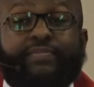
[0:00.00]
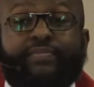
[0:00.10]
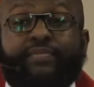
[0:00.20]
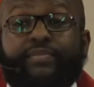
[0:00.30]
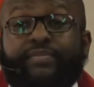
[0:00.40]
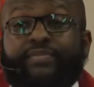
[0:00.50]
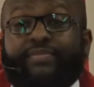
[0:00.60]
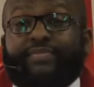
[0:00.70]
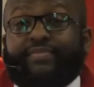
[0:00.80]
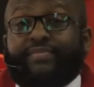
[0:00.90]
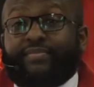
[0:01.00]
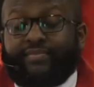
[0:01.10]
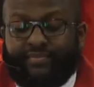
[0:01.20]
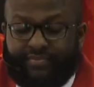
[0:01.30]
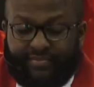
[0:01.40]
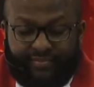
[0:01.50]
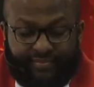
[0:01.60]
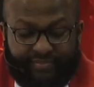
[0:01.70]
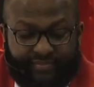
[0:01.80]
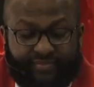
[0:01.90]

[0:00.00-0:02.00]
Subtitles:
No one is speaking in this clip.